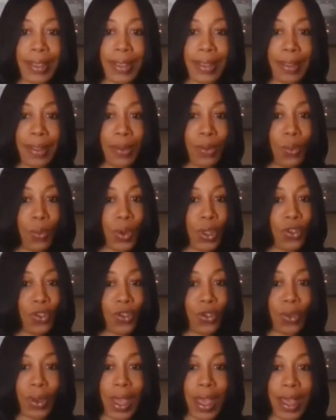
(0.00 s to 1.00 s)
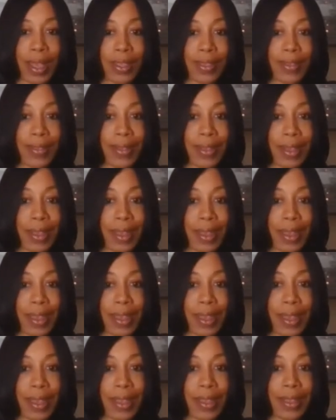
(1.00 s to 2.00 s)
which you guys see
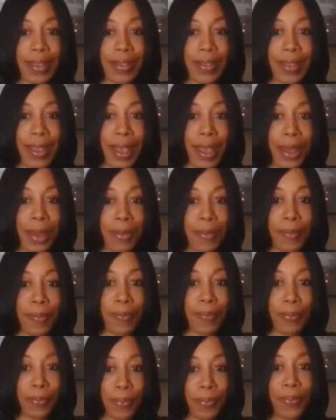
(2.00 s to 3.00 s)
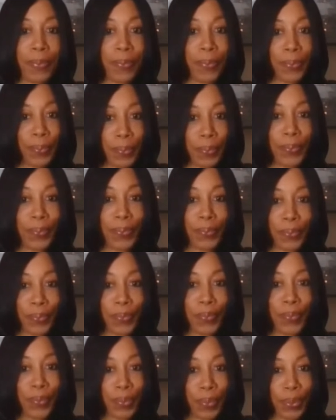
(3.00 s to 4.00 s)
is um,
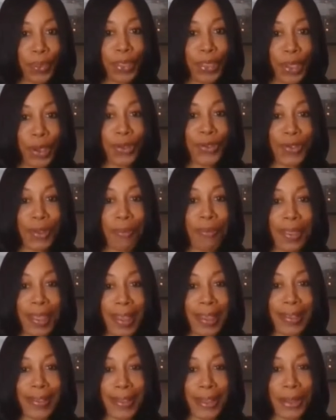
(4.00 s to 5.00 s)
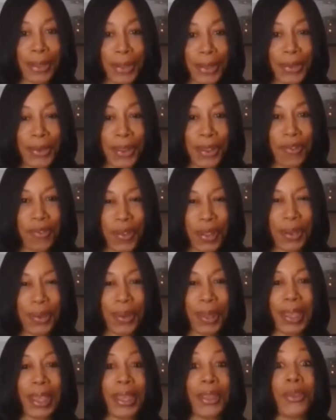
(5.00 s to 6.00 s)
there's some things included for you to
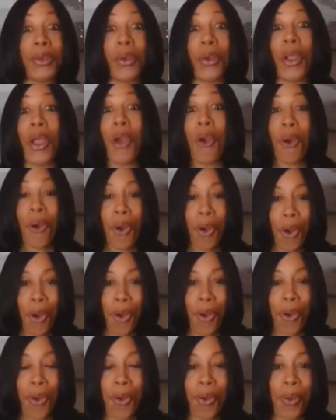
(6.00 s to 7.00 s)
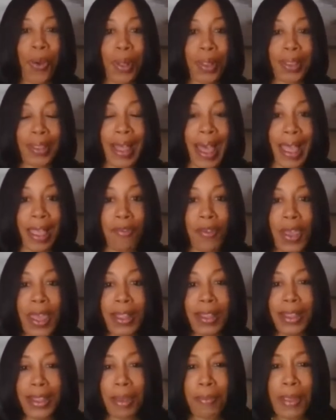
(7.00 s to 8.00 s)
get your whole life.
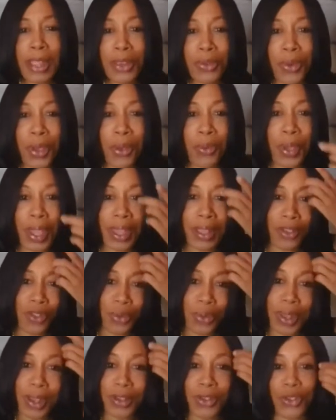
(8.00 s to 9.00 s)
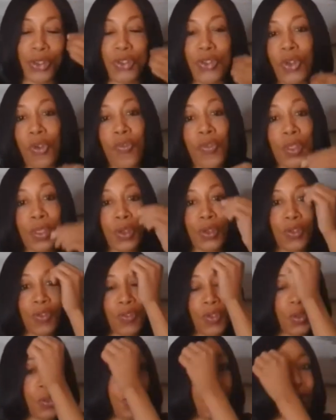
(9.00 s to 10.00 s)
Let me do a quick introduction. So, for those of you,
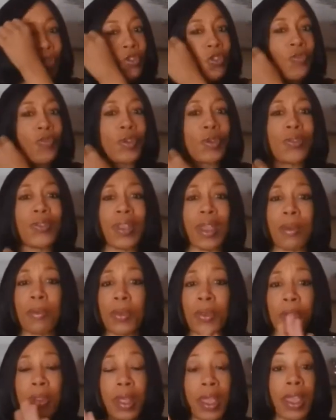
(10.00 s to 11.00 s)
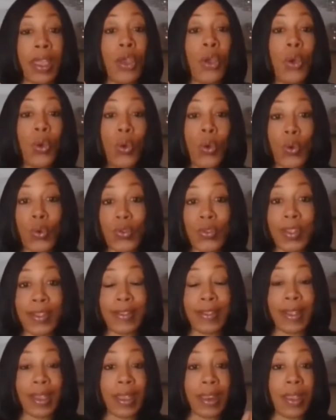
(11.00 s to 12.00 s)
this is your first time and you're like, who's this
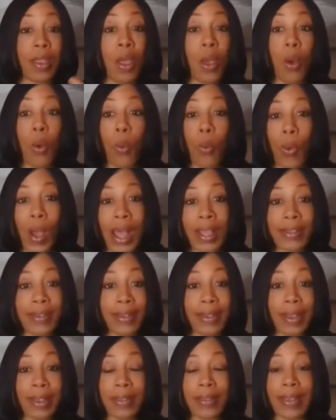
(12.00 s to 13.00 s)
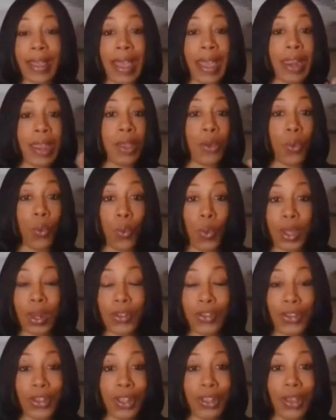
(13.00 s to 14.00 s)
lady? Why is she excited? What is
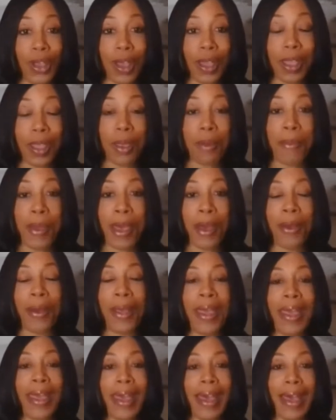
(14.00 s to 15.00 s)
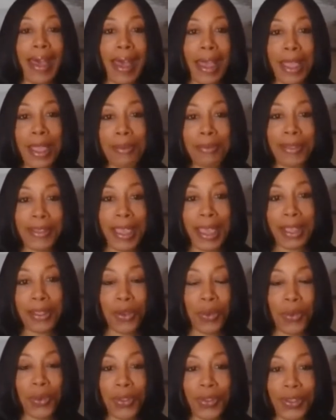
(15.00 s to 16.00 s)
she talking about? I am Tanya
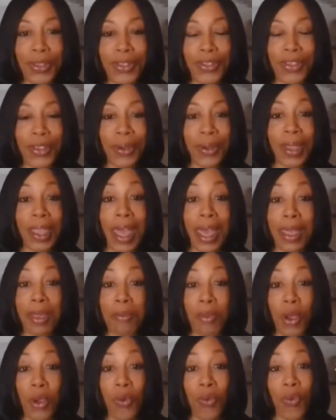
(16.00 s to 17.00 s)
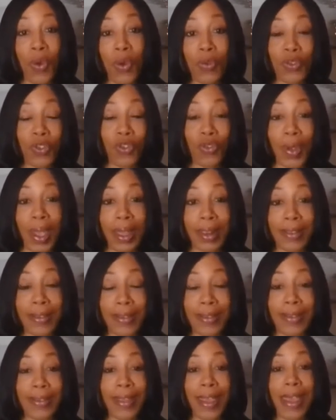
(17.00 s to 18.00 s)
Wilson Cherry. I am a growth strategist,
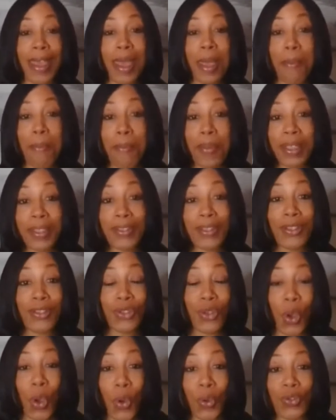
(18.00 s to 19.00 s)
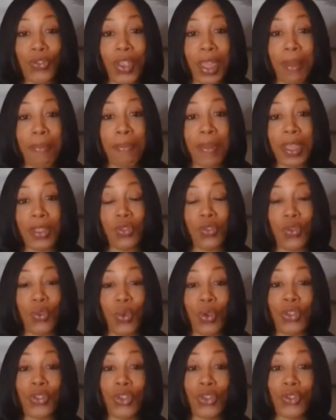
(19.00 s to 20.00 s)
business coach, and mentor
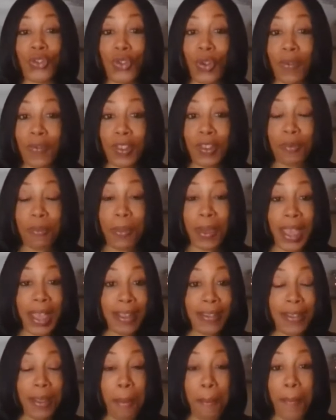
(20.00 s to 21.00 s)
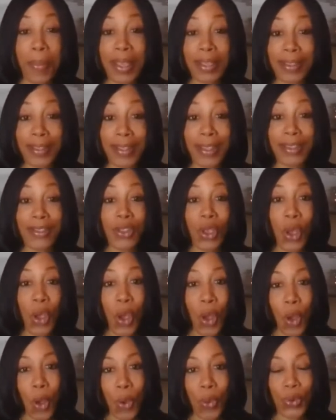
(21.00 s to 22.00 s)
to service based business
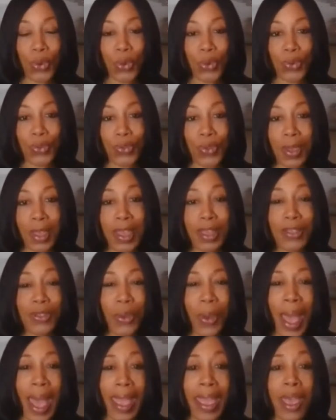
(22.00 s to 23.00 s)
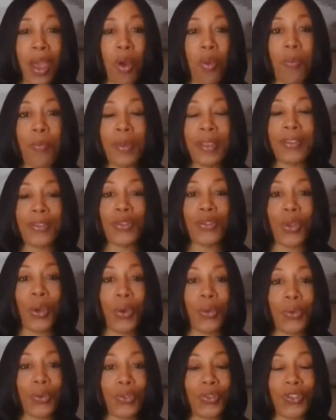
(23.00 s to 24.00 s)
owners. So, I help business
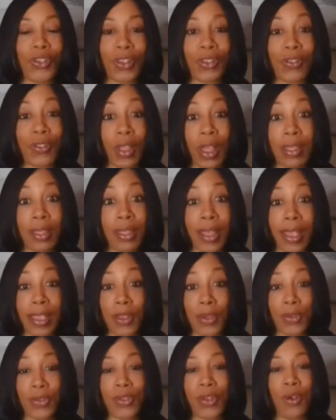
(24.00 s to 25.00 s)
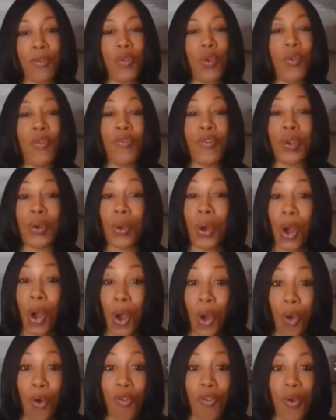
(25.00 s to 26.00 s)
owners just like yourself who feel
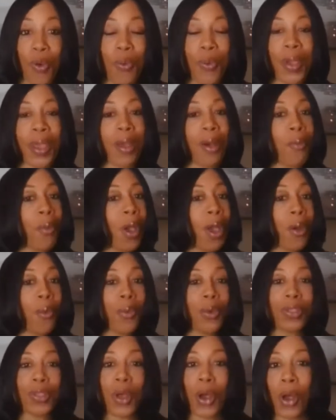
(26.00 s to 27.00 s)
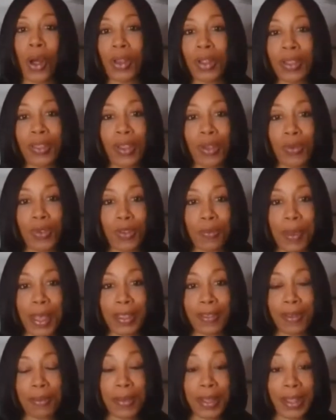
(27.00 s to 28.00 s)
overwhelmed with all of their
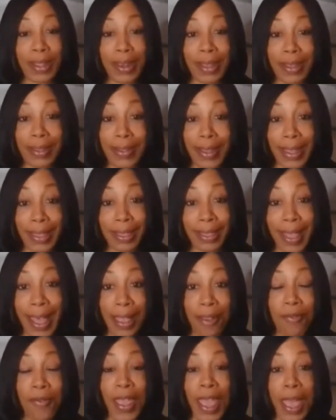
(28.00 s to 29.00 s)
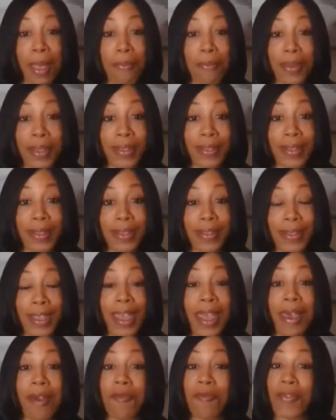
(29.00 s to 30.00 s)
responsibilities in life and business
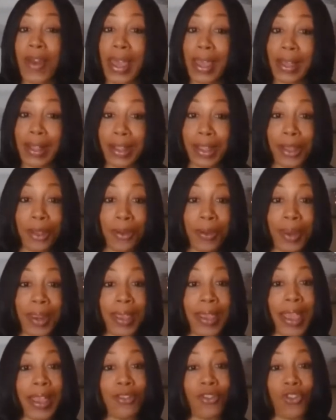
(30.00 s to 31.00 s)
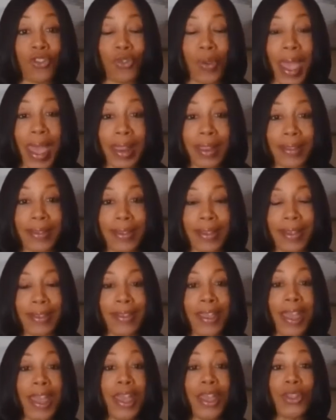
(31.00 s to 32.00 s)
find clarity and strategies
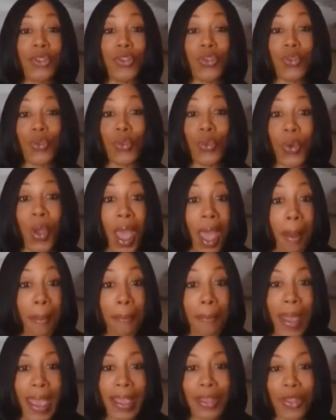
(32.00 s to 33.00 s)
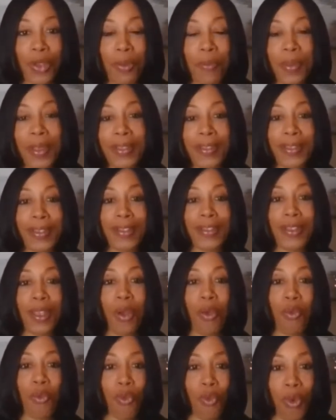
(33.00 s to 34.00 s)
to make their business
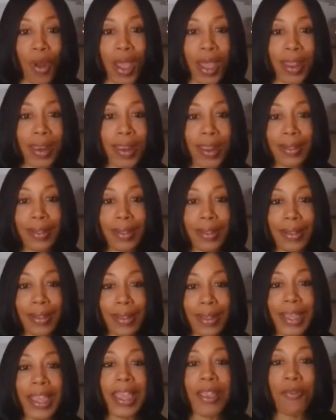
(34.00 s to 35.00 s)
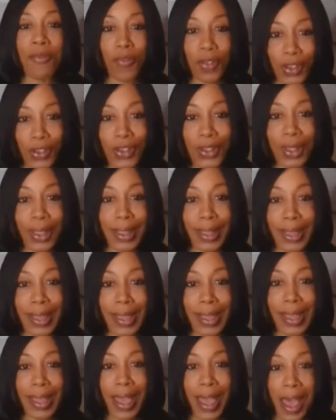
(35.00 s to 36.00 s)
run efficiently
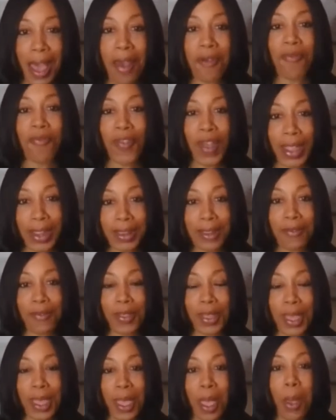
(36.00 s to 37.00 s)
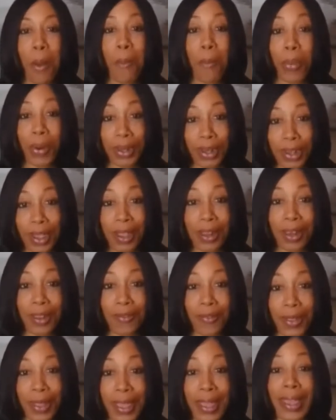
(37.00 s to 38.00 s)
effectively,
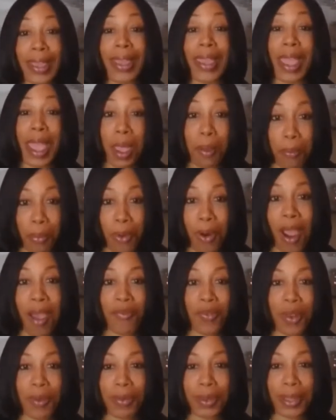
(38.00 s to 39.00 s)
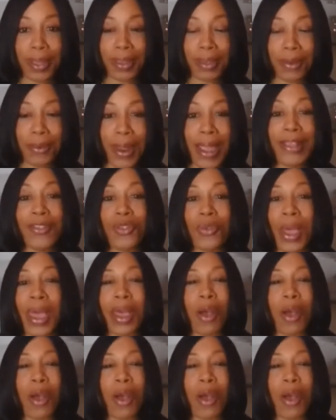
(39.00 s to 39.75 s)
productively, and profitably, right? So I help